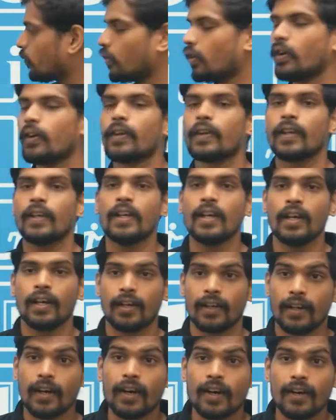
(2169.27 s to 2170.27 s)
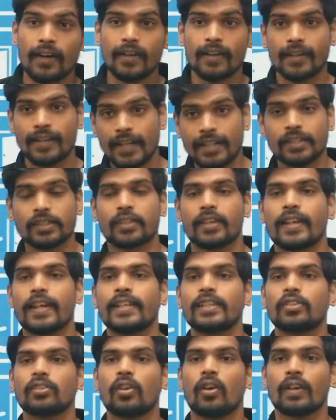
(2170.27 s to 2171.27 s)
for
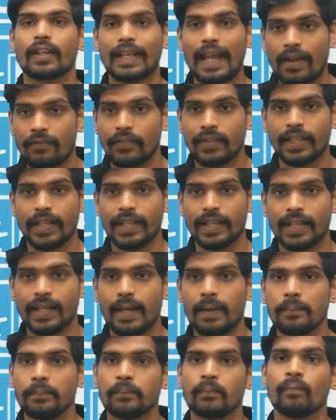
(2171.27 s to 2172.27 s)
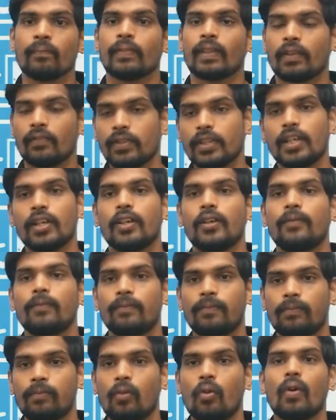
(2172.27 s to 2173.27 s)
restaurants or cafeteria with
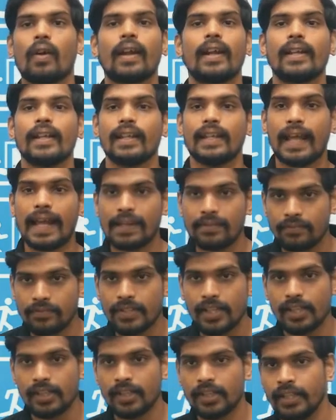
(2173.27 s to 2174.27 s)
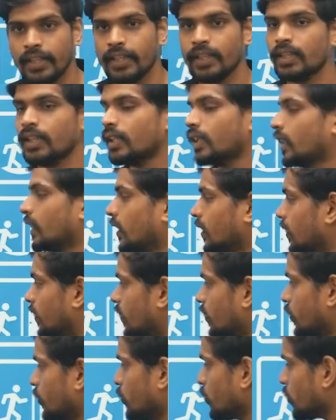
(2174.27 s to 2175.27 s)
a fork and a knife. Generally
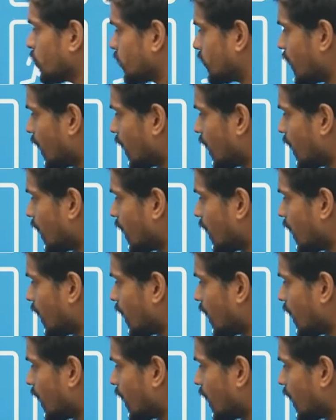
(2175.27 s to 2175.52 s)
use